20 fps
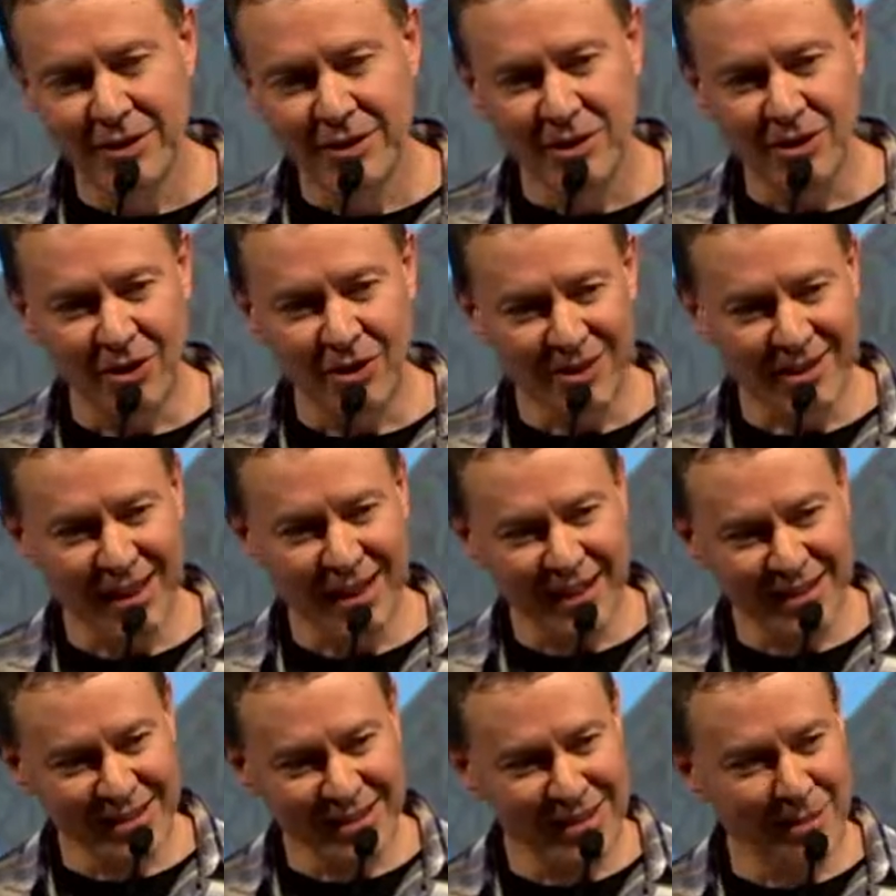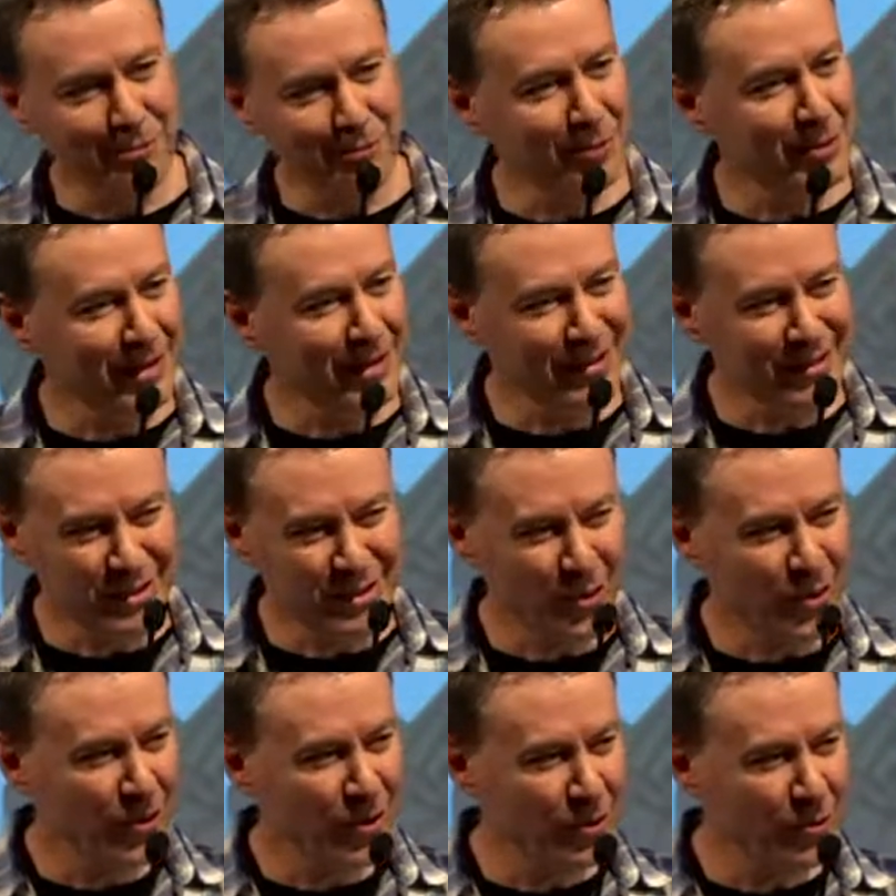God can't simply
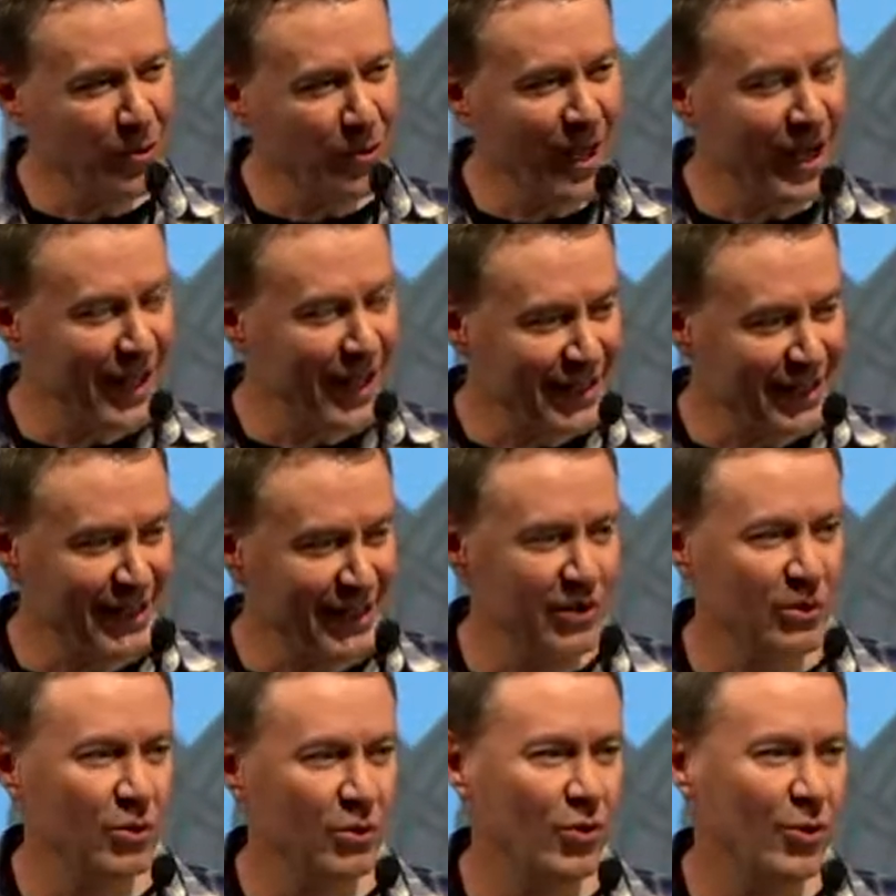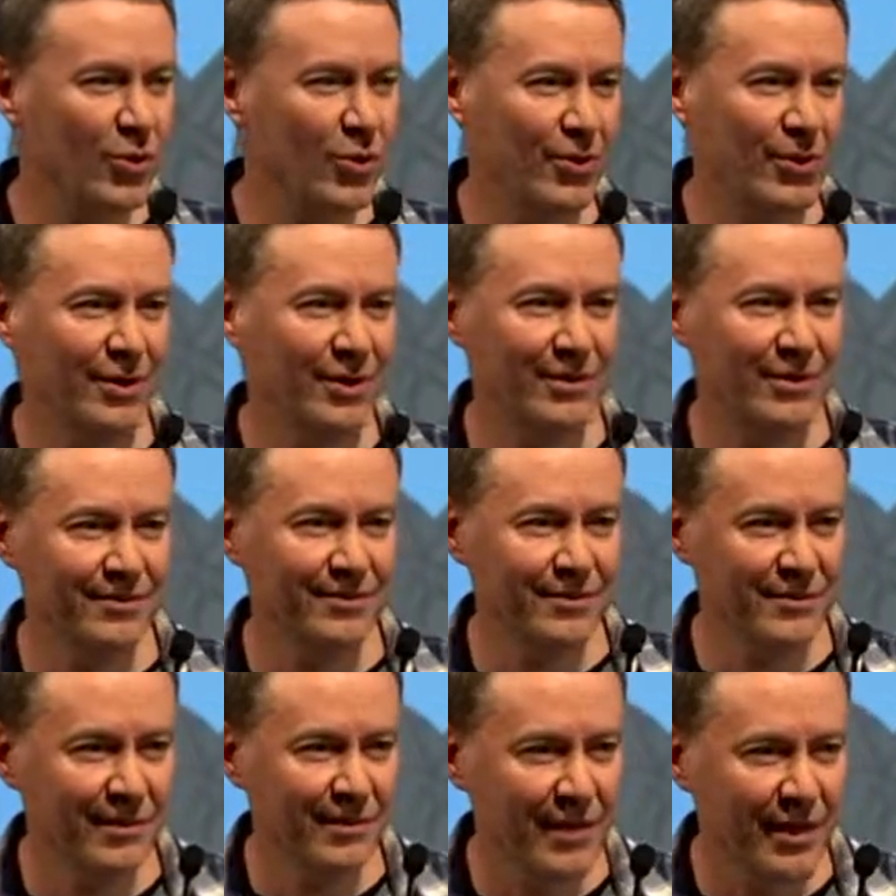turn away and ignore it
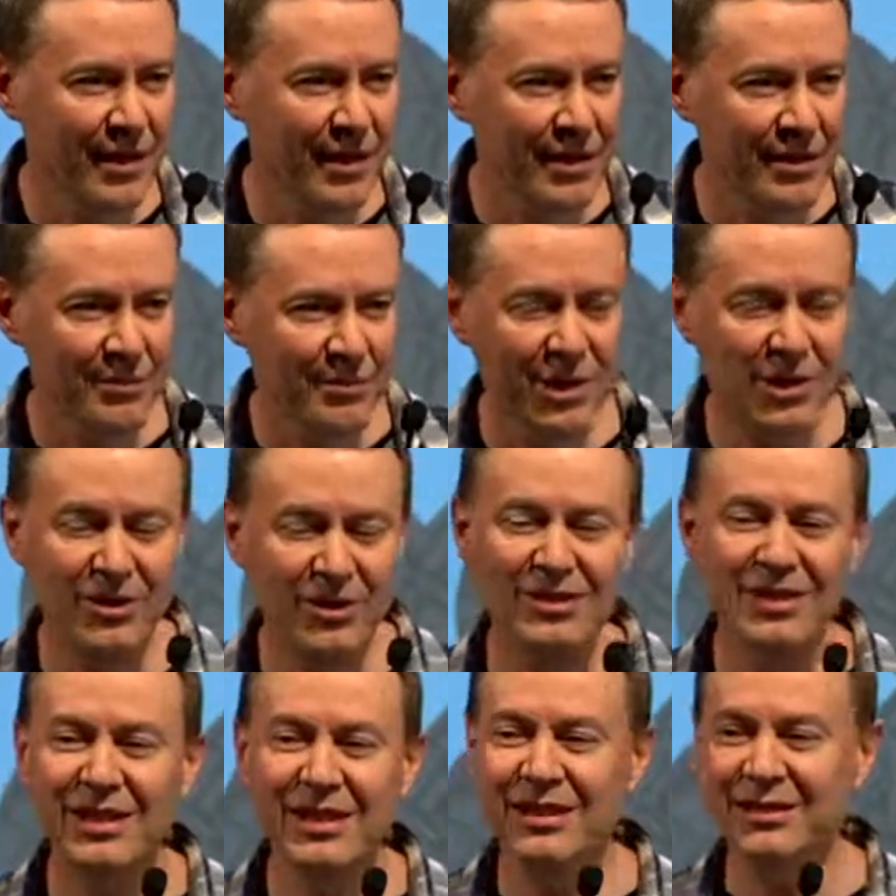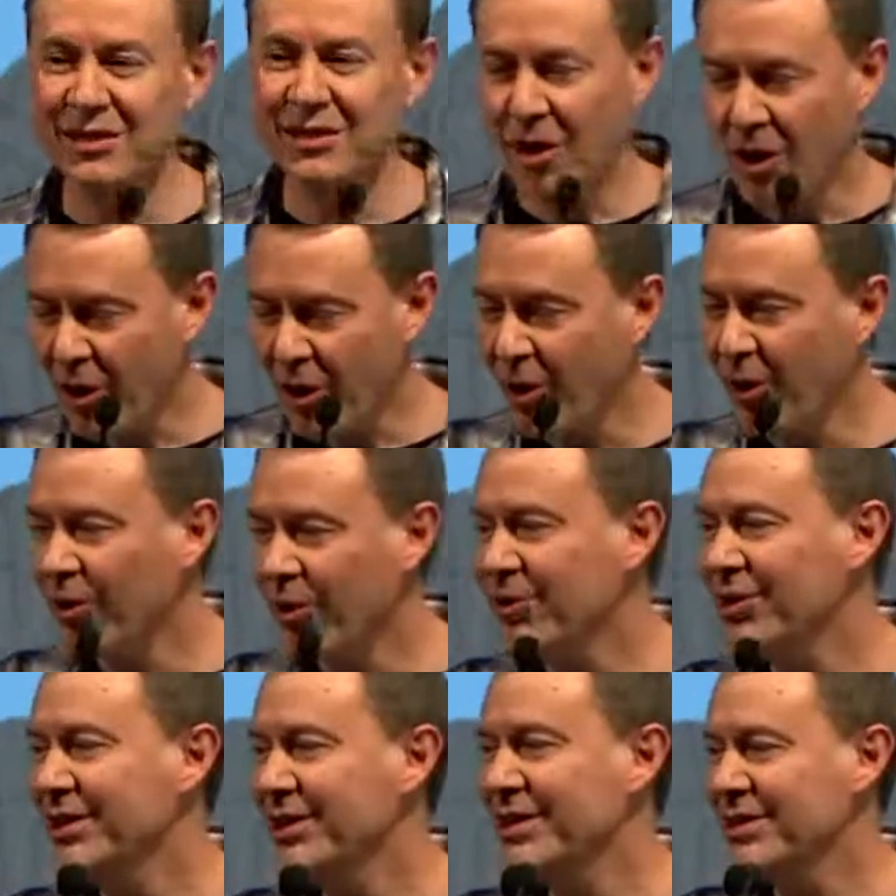because He is a
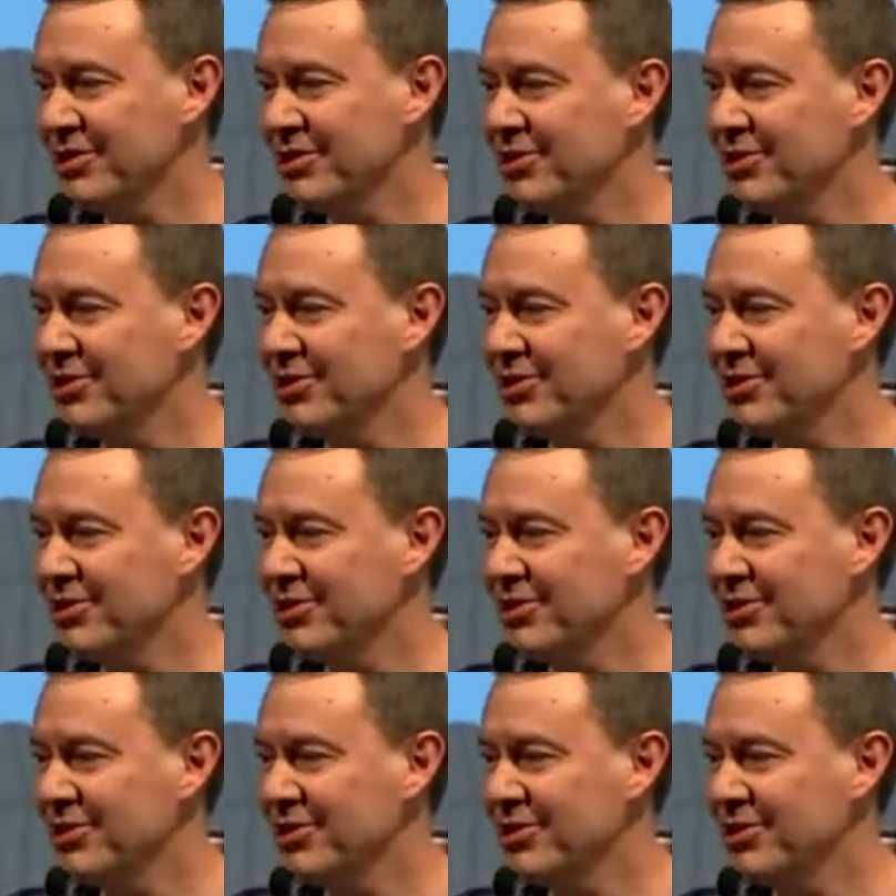holy and